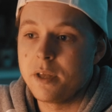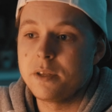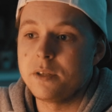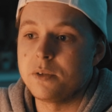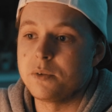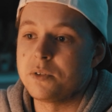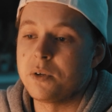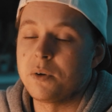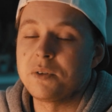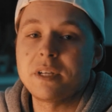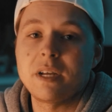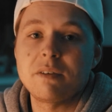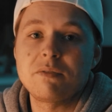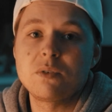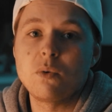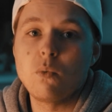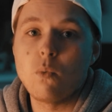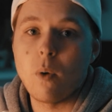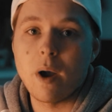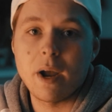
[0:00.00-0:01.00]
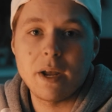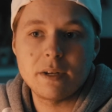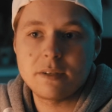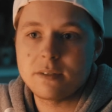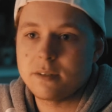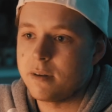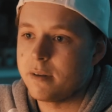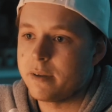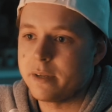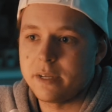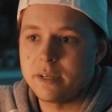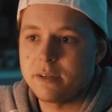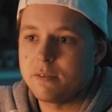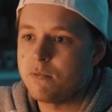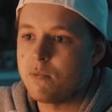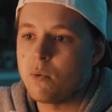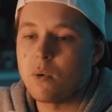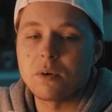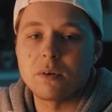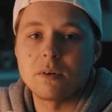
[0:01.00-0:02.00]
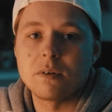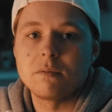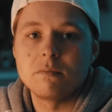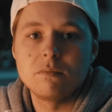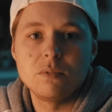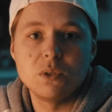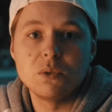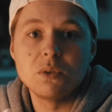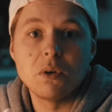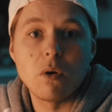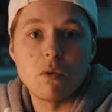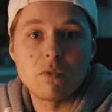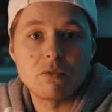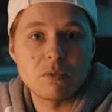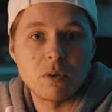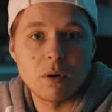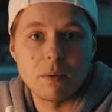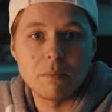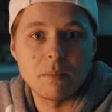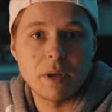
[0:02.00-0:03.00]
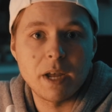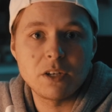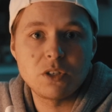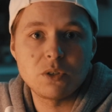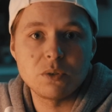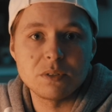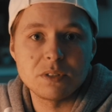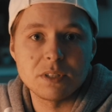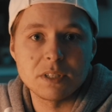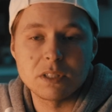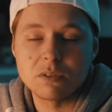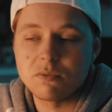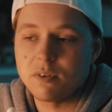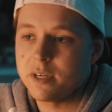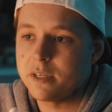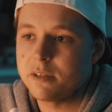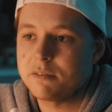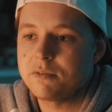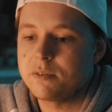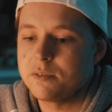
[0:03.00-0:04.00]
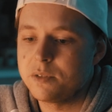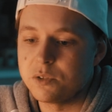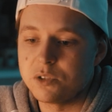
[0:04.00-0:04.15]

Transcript: You don't have to wait like for, you know, from H.265.